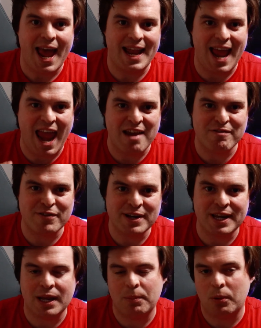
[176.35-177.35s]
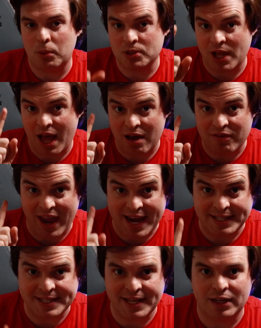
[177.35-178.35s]
and every table must have
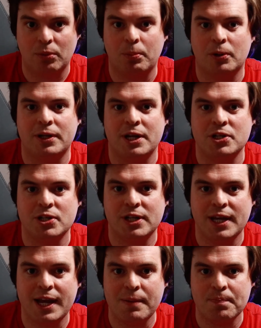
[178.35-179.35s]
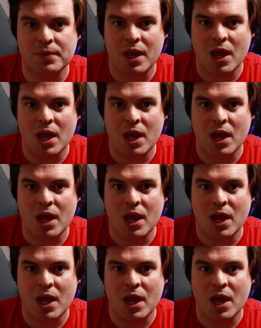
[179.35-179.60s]
a single partition key.